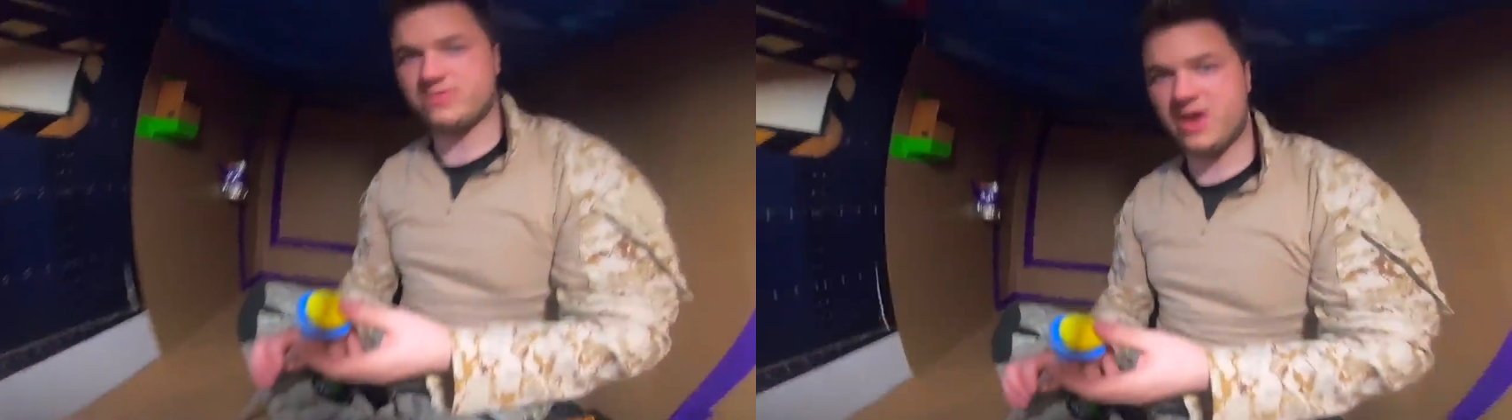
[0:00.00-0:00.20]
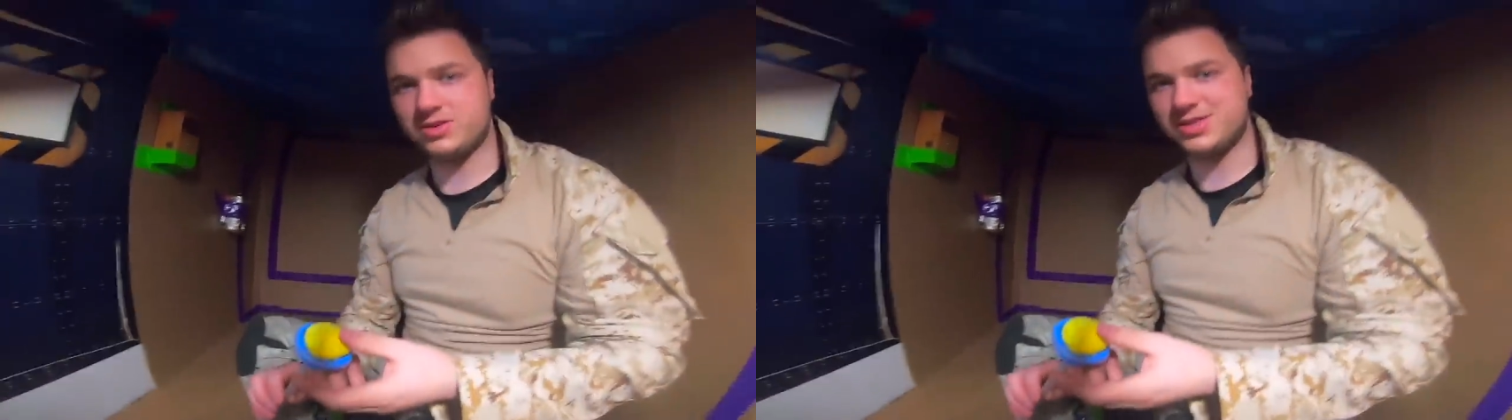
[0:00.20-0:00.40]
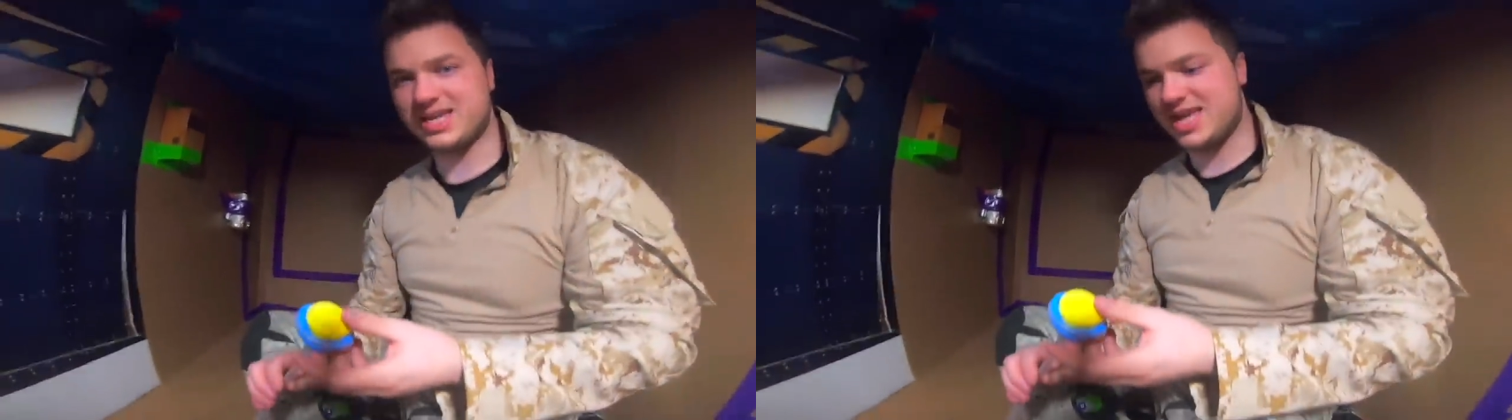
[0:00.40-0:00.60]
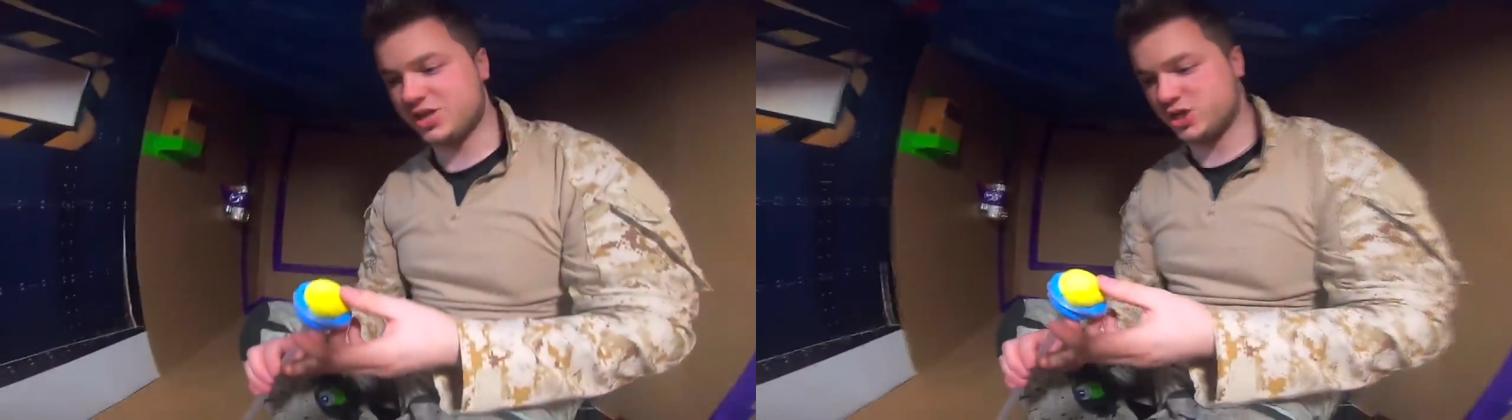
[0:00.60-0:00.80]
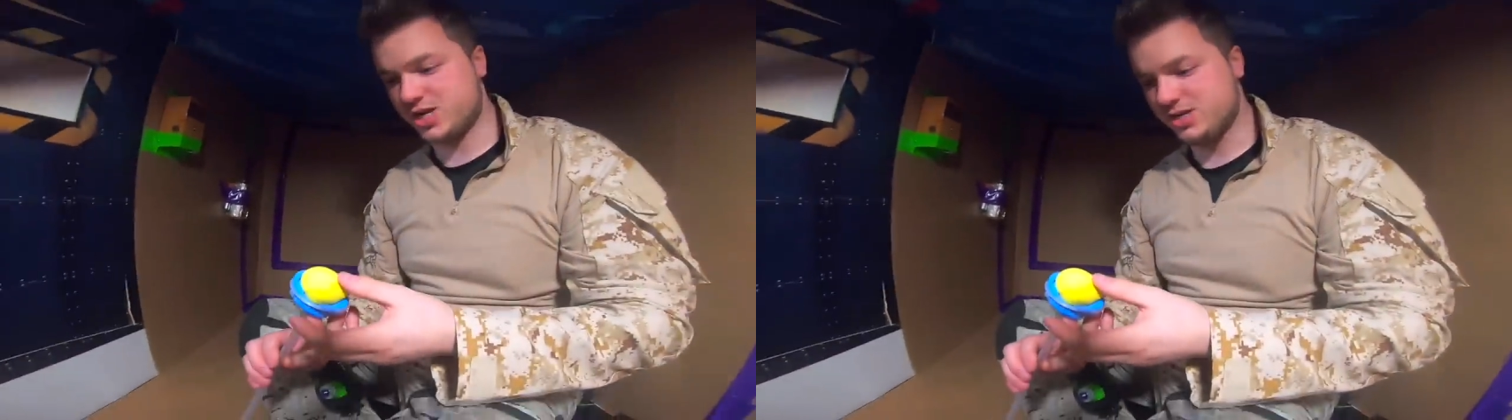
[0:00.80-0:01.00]
we found in the
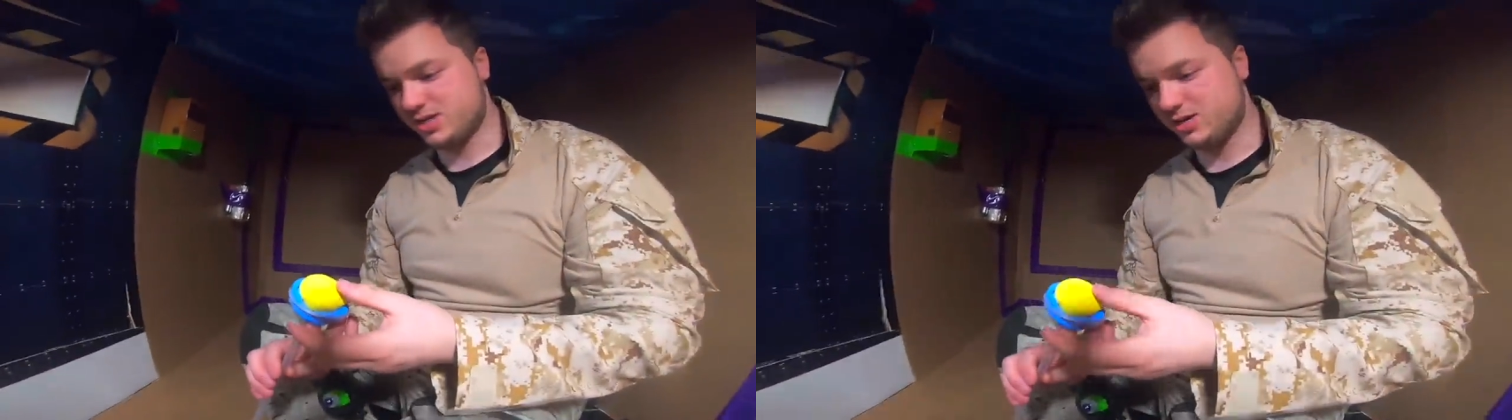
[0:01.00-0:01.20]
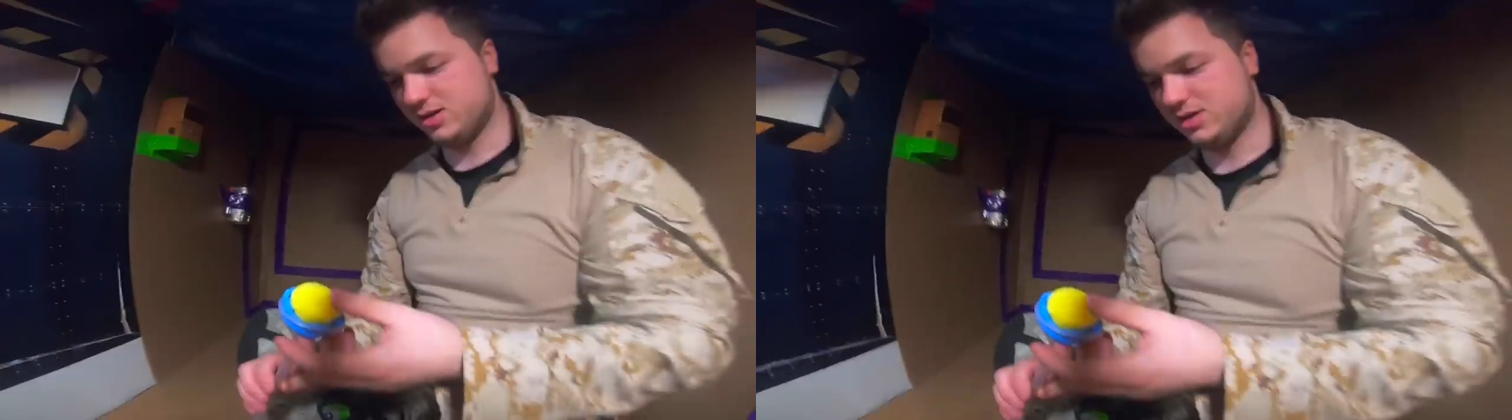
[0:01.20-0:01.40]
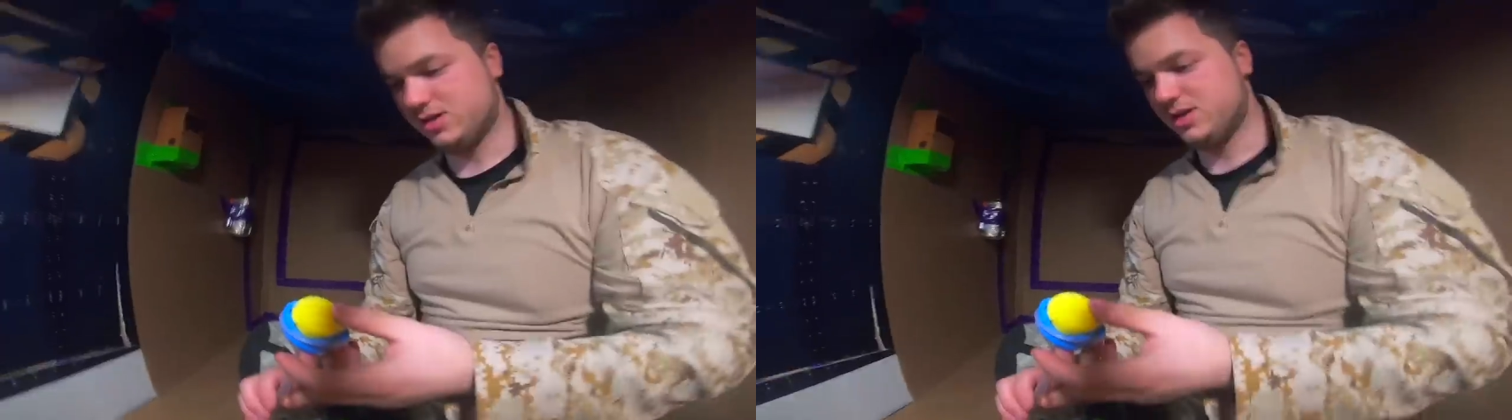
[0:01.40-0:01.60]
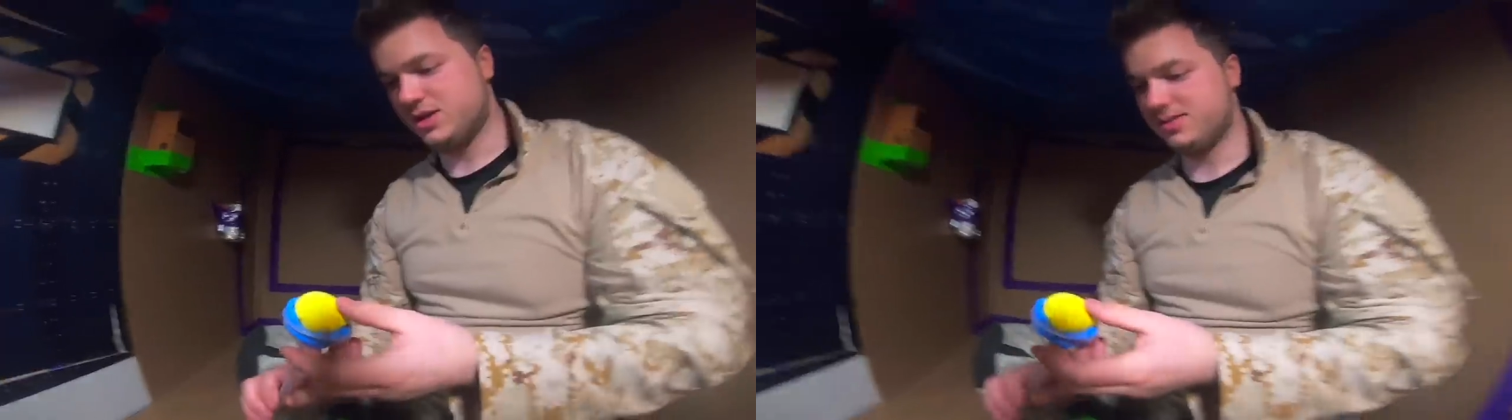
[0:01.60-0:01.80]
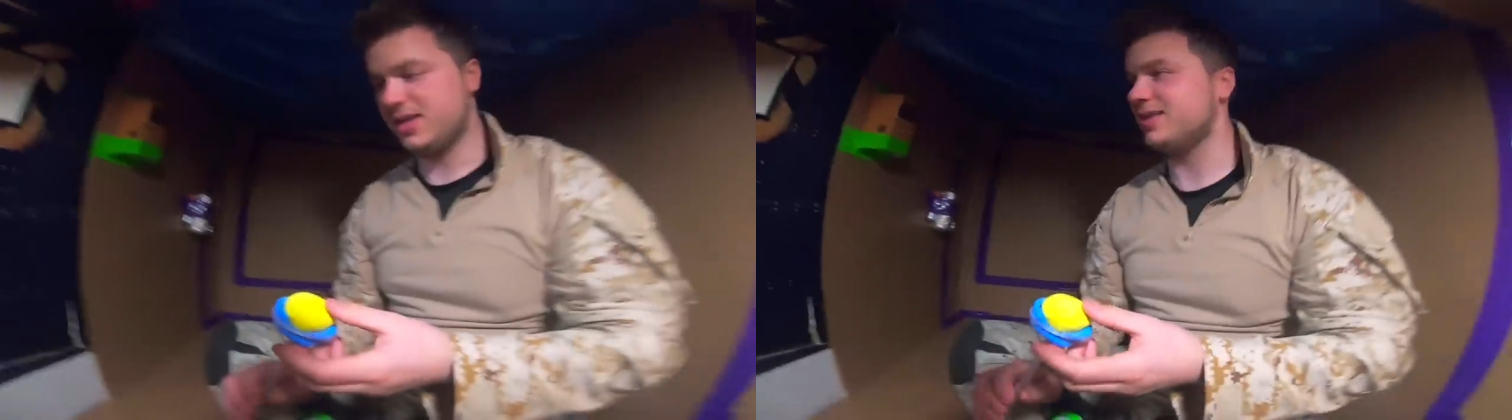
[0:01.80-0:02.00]
kitchen.
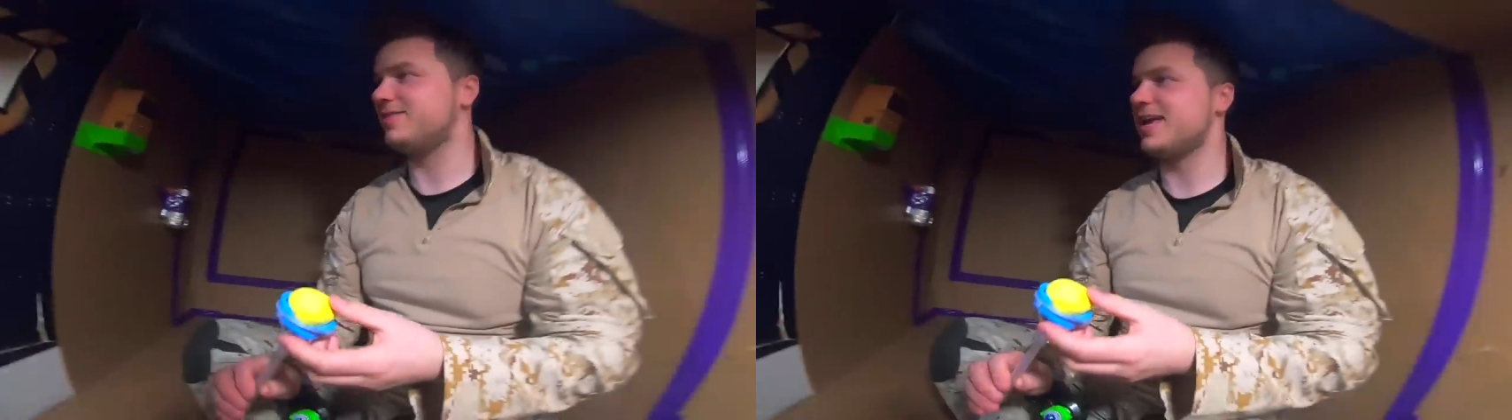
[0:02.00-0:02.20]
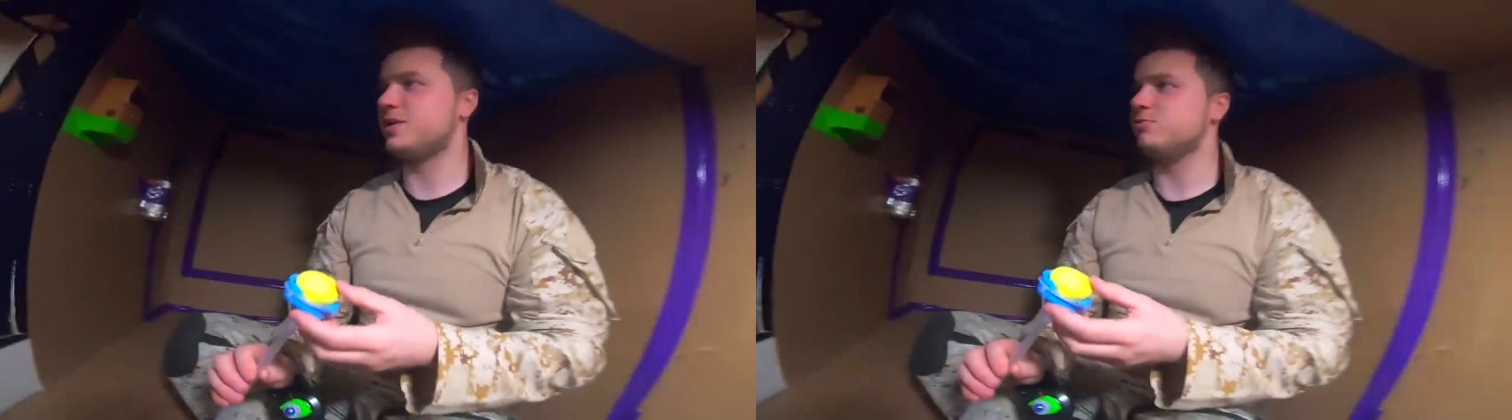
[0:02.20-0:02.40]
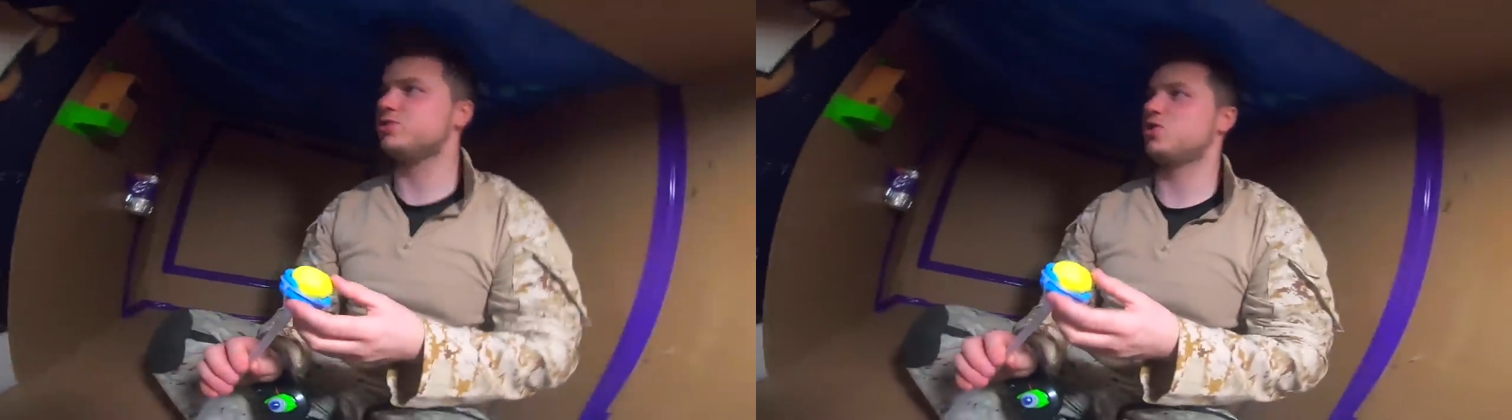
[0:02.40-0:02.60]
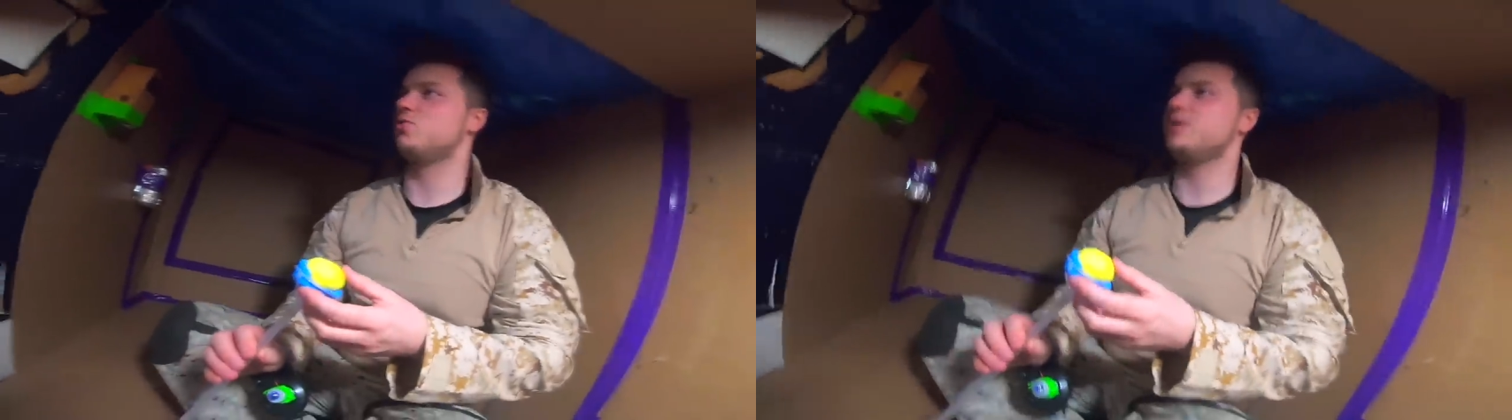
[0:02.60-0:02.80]
Thank you, sir.